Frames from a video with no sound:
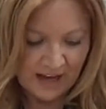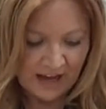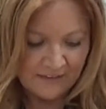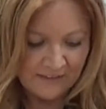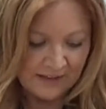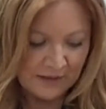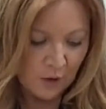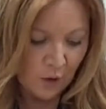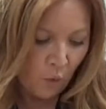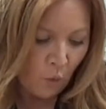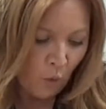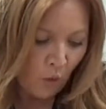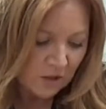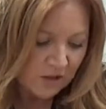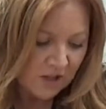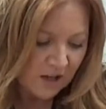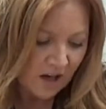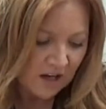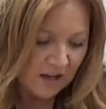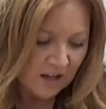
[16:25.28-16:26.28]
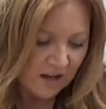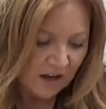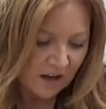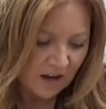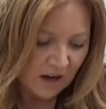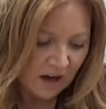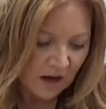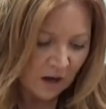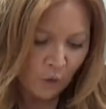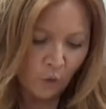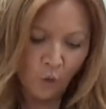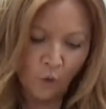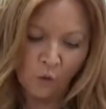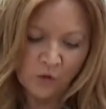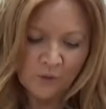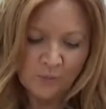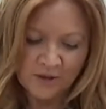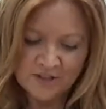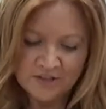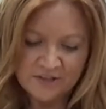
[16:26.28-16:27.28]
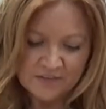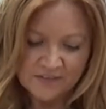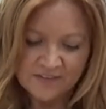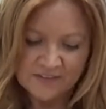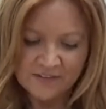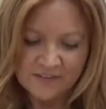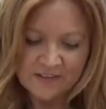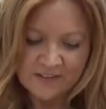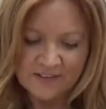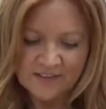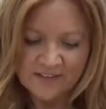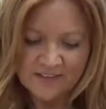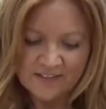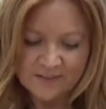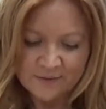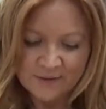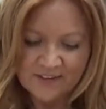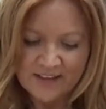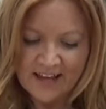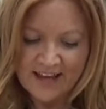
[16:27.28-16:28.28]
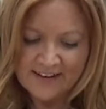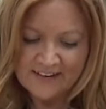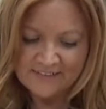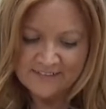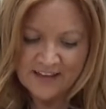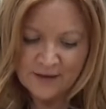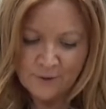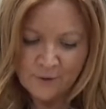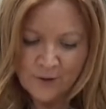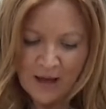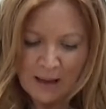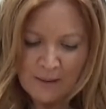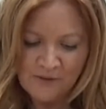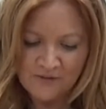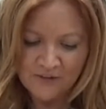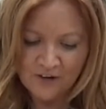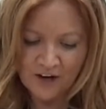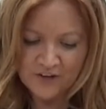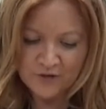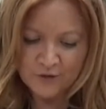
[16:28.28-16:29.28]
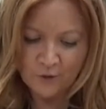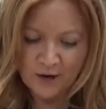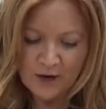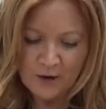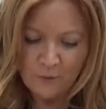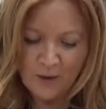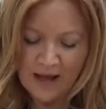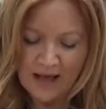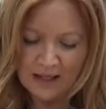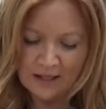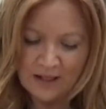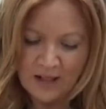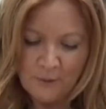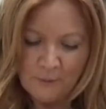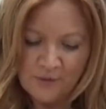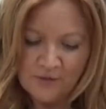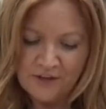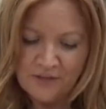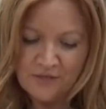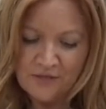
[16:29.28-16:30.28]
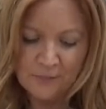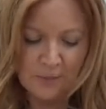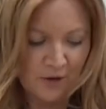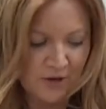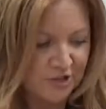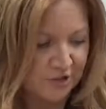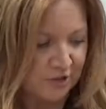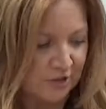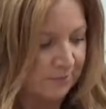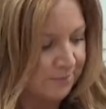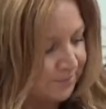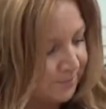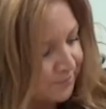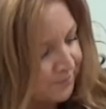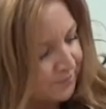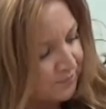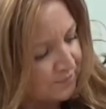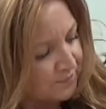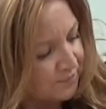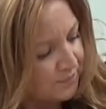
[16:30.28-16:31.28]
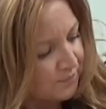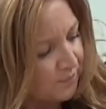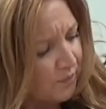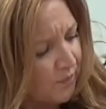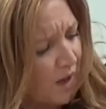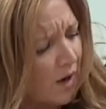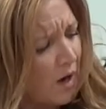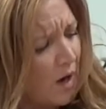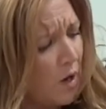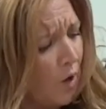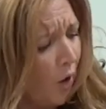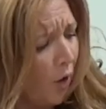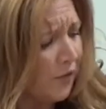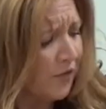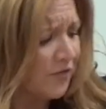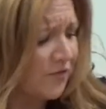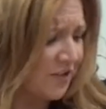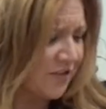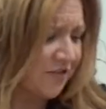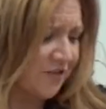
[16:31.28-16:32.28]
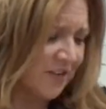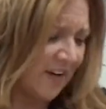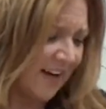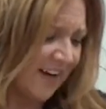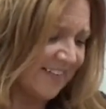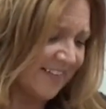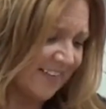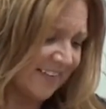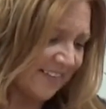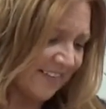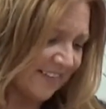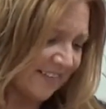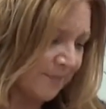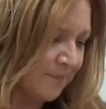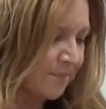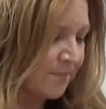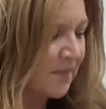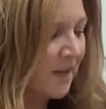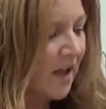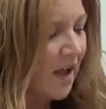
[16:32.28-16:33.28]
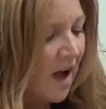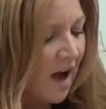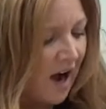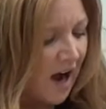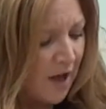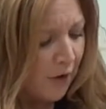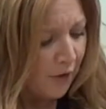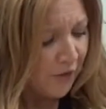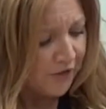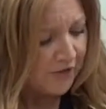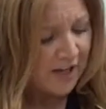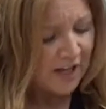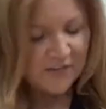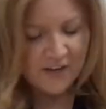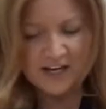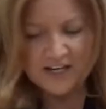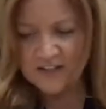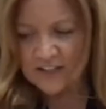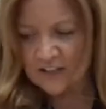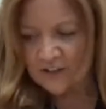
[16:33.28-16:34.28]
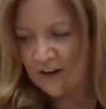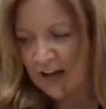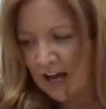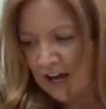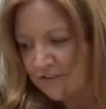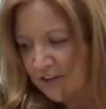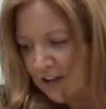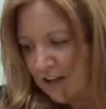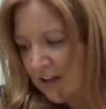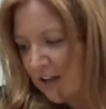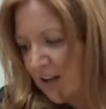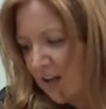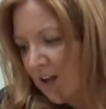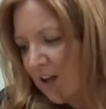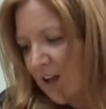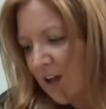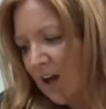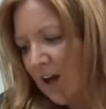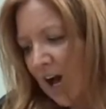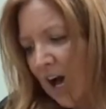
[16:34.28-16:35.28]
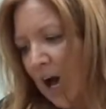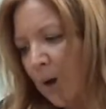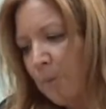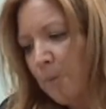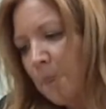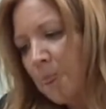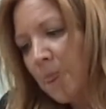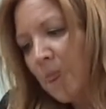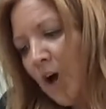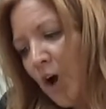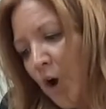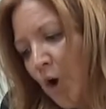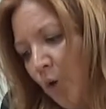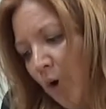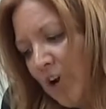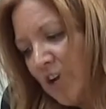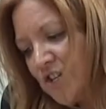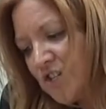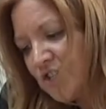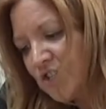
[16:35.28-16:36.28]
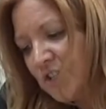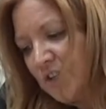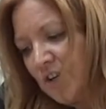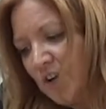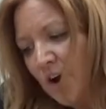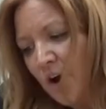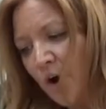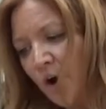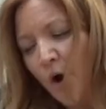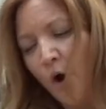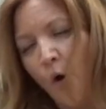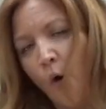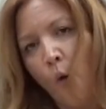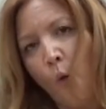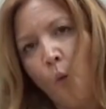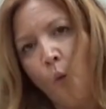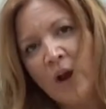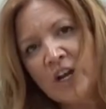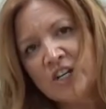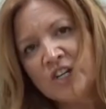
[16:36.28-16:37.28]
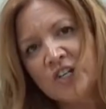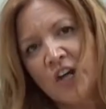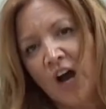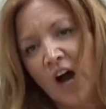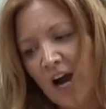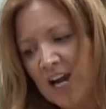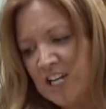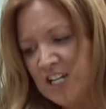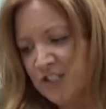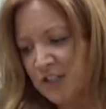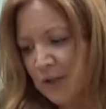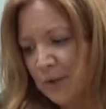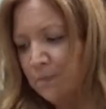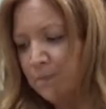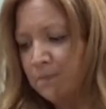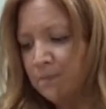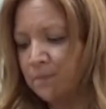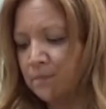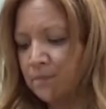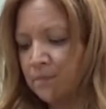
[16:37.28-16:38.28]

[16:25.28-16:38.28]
and then what colour are all the buttons? So again, they're camouflaged quite well within the bottle. Lots of different ideas. I also like the idea of having a question, which item